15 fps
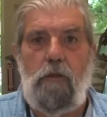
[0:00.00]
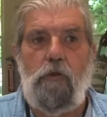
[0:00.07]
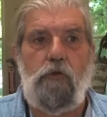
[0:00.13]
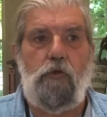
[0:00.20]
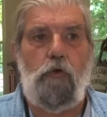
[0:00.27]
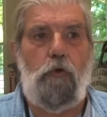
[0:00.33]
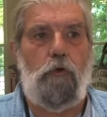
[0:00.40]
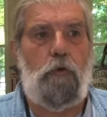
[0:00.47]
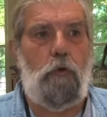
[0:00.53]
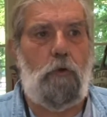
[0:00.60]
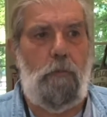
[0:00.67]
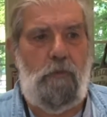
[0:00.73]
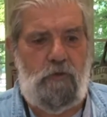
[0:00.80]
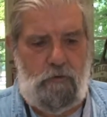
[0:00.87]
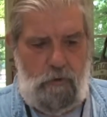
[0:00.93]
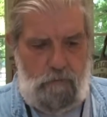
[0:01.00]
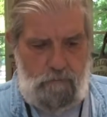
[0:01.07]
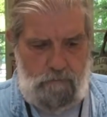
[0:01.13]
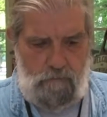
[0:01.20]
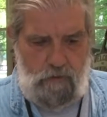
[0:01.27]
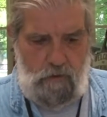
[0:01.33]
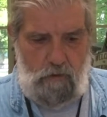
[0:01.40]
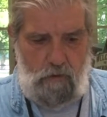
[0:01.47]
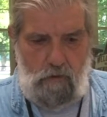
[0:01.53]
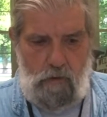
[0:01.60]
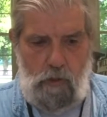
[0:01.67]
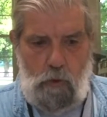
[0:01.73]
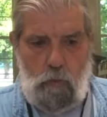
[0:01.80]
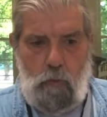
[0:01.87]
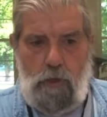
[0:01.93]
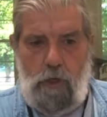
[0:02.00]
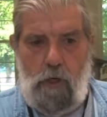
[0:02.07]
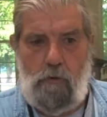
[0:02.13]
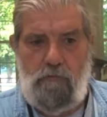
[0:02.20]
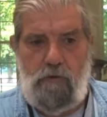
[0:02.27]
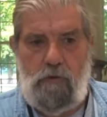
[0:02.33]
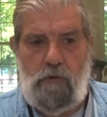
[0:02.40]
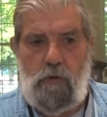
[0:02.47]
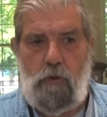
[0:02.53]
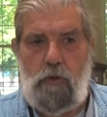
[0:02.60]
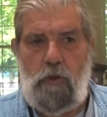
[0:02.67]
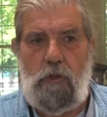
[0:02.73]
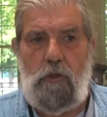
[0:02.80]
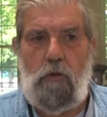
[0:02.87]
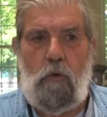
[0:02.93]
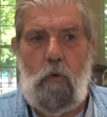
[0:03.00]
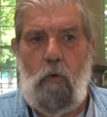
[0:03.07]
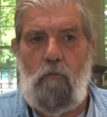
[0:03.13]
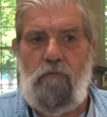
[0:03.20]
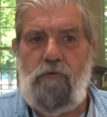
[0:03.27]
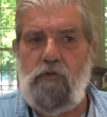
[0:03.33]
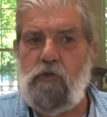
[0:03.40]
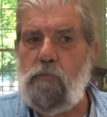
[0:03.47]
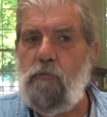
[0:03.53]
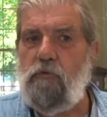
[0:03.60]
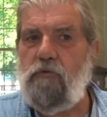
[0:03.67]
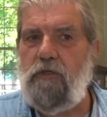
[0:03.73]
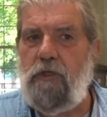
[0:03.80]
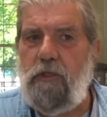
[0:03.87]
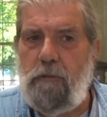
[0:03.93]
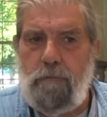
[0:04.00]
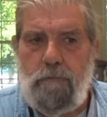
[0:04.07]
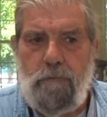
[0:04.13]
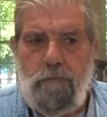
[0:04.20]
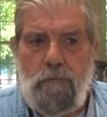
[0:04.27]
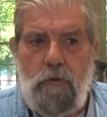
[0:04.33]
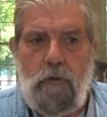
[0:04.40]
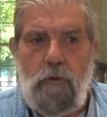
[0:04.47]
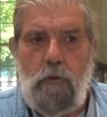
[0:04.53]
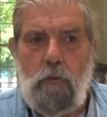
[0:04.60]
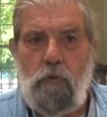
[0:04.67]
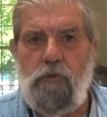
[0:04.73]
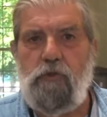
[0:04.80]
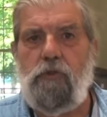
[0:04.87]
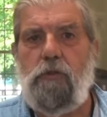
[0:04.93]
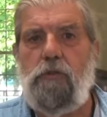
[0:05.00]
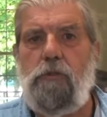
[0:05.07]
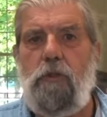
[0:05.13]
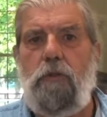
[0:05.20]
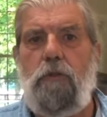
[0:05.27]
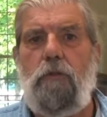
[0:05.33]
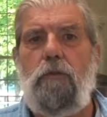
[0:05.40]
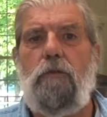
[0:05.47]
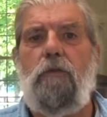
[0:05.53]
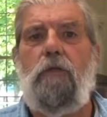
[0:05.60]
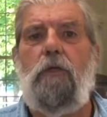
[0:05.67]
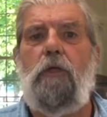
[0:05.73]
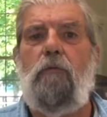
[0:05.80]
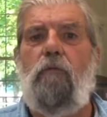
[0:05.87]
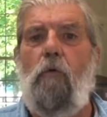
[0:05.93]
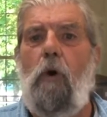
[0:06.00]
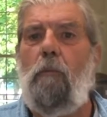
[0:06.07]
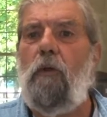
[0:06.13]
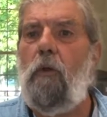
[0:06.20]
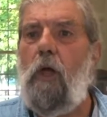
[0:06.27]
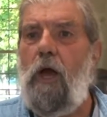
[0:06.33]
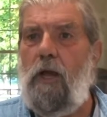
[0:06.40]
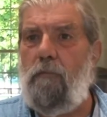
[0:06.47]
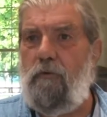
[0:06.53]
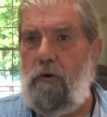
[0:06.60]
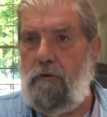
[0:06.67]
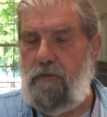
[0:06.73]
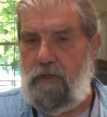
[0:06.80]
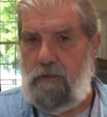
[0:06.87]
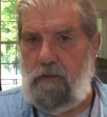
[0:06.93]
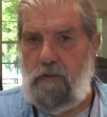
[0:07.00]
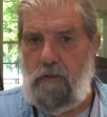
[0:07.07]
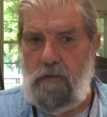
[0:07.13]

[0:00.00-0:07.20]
Historical Commission, and we are in the Old Fisk Museum, which is the former library.